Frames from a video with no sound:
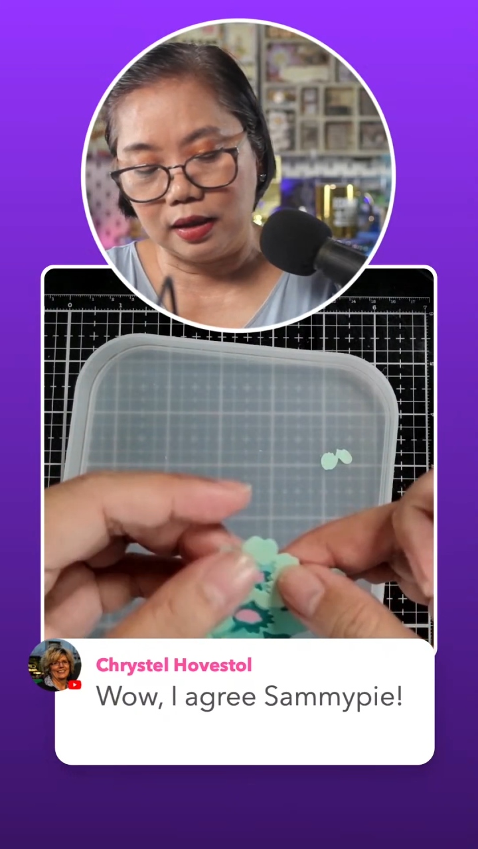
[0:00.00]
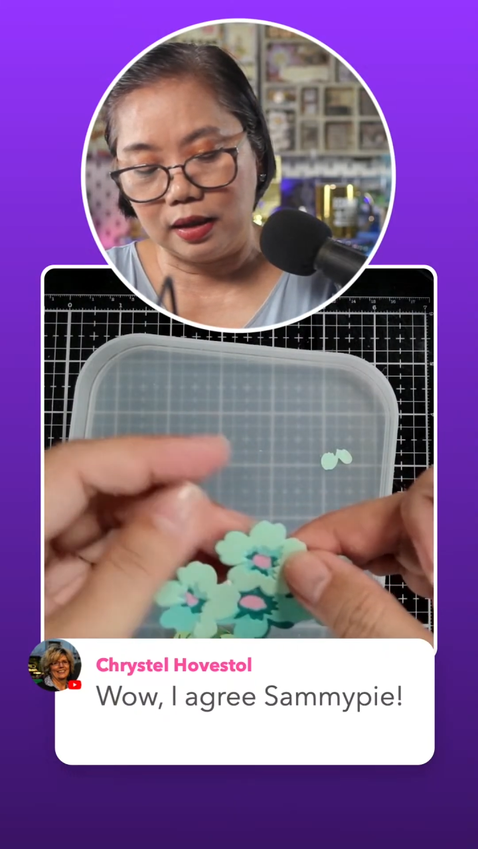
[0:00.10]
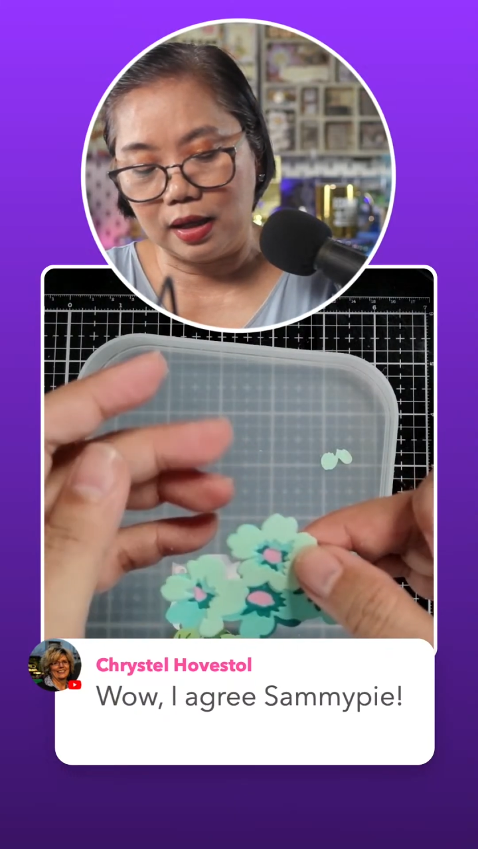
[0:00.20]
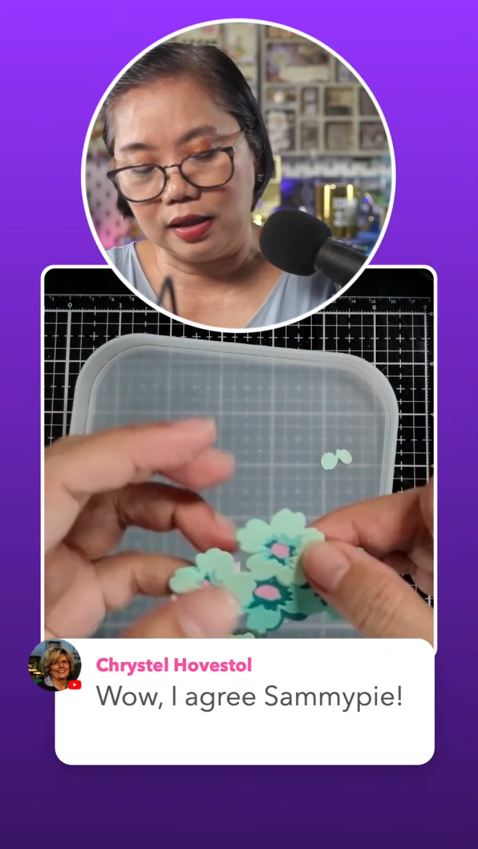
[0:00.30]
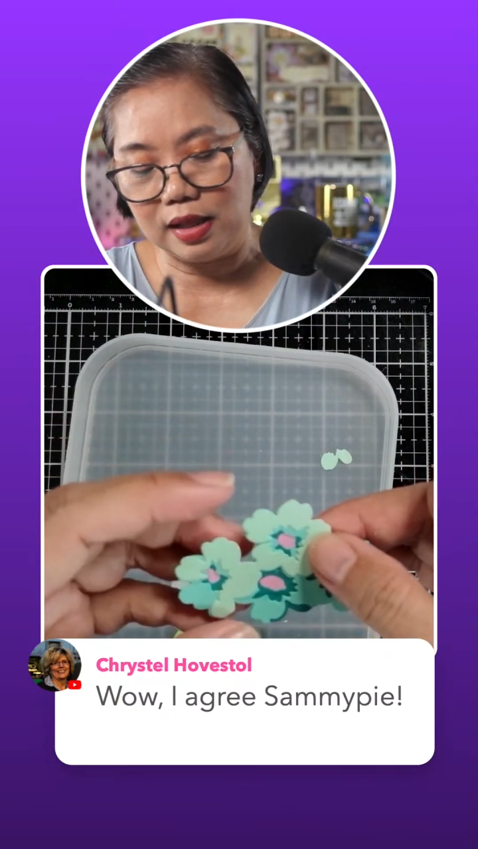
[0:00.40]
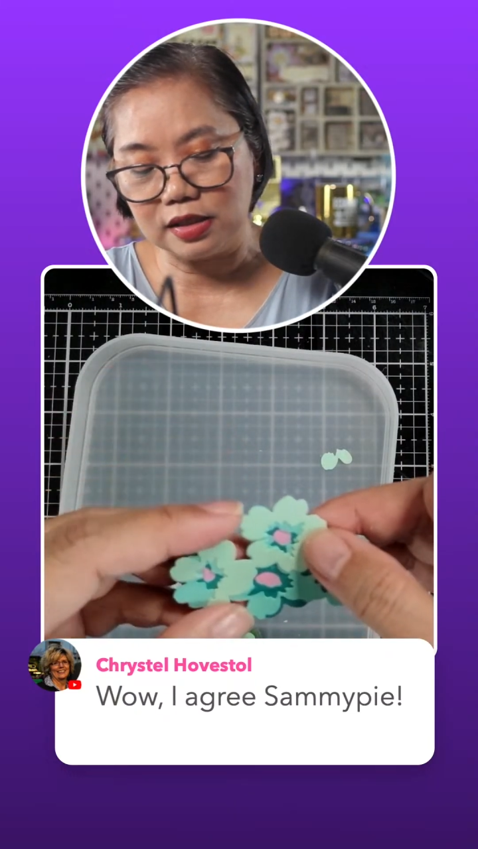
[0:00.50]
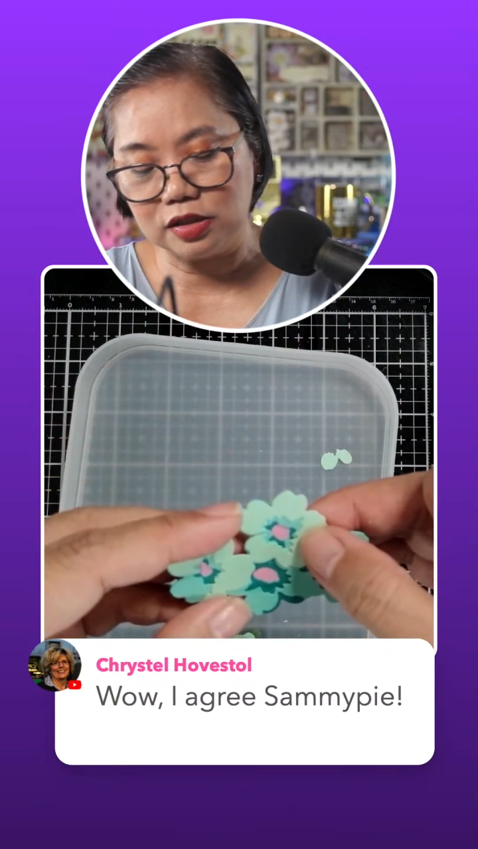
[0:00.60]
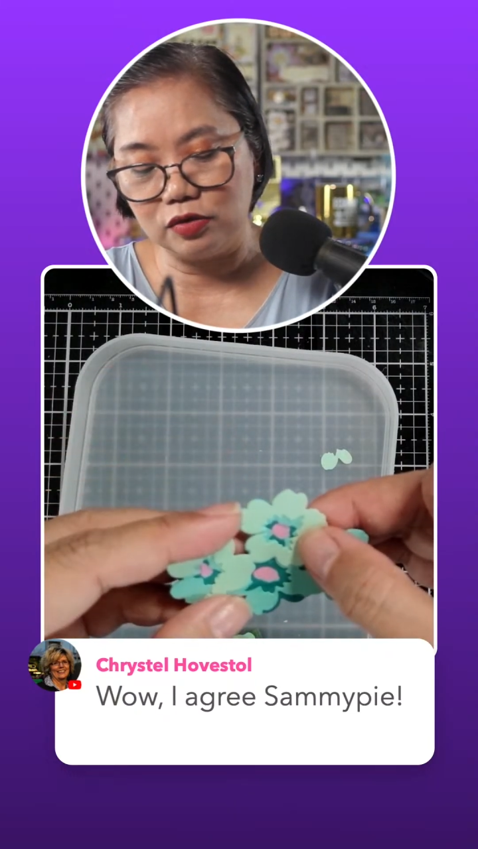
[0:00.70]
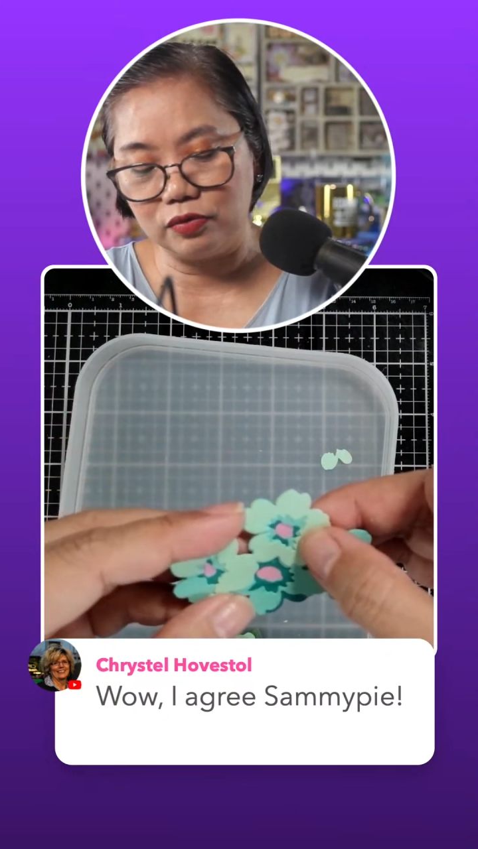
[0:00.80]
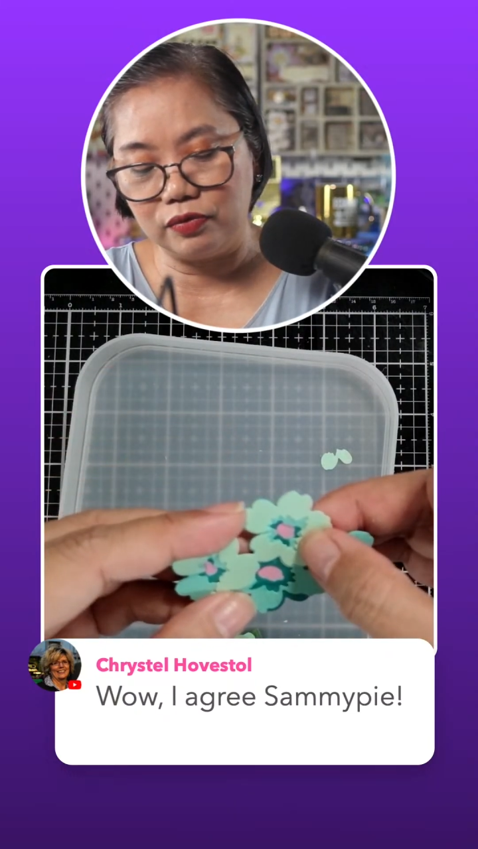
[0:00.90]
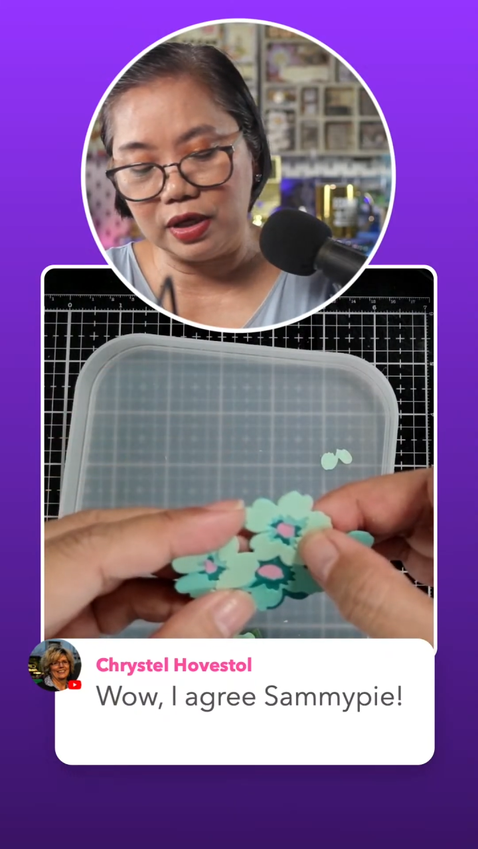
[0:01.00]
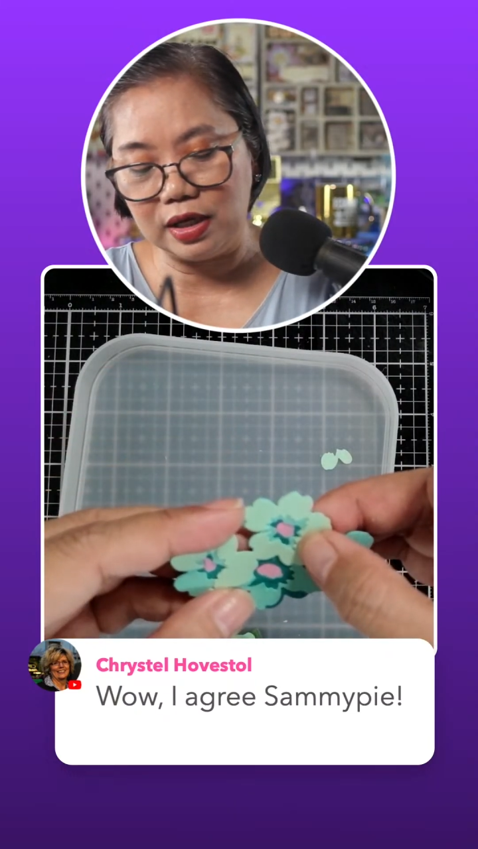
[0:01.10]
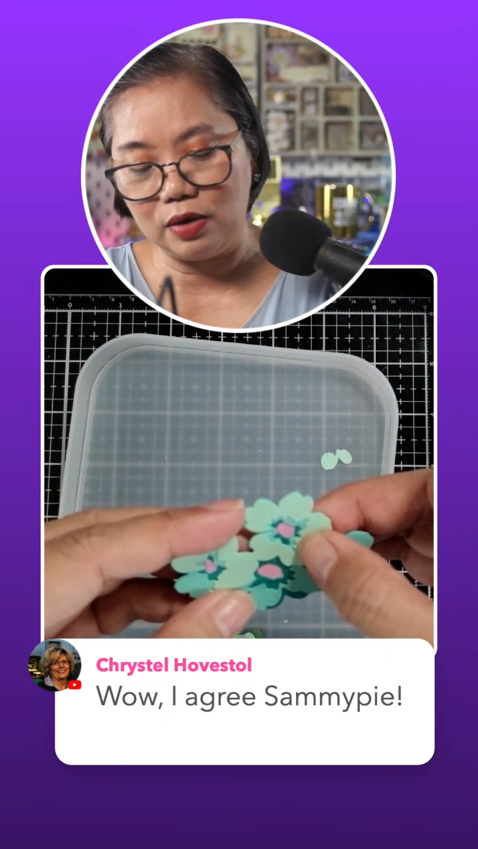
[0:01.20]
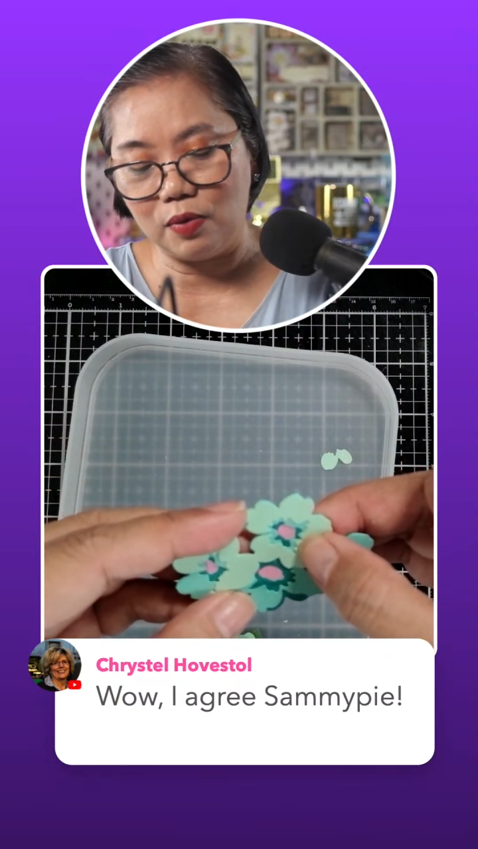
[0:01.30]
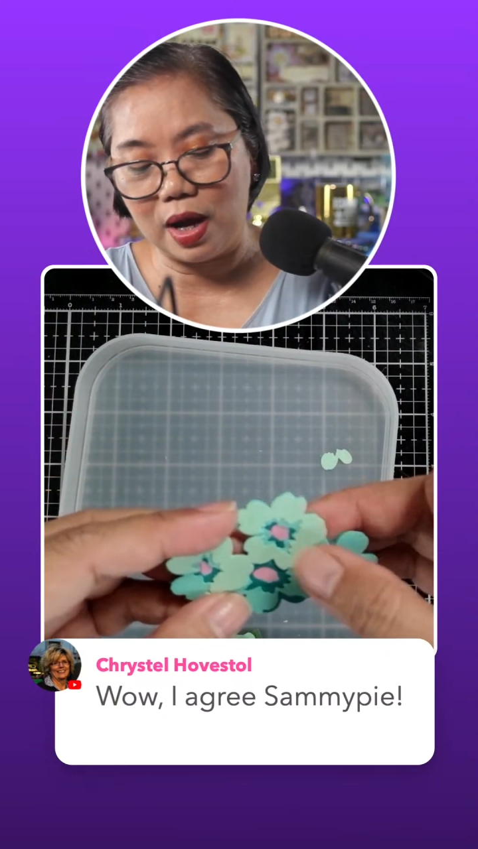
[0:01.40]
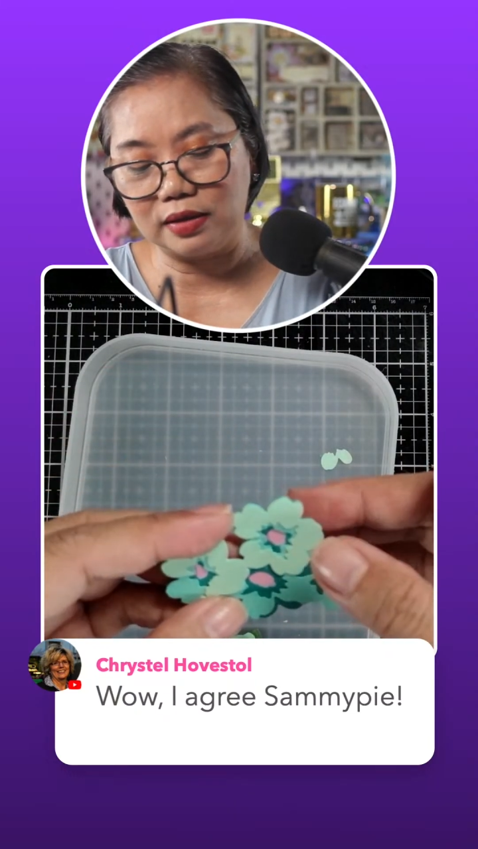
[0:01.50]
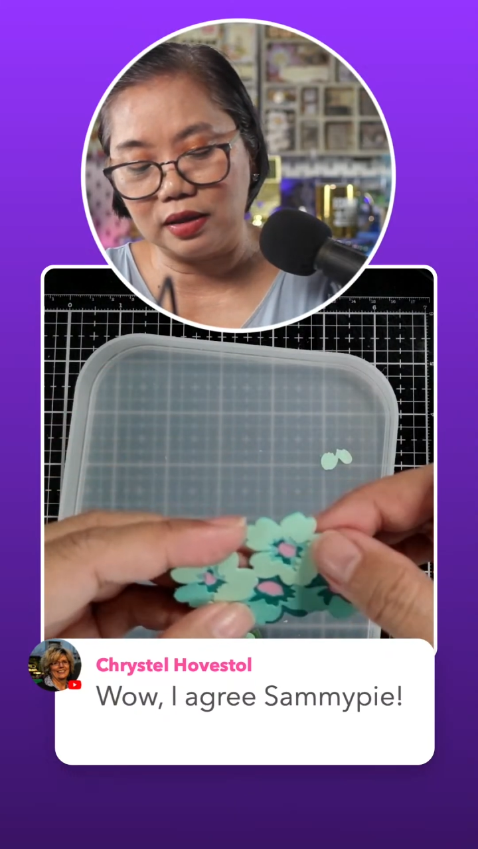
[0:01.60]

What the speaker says: Unless you really want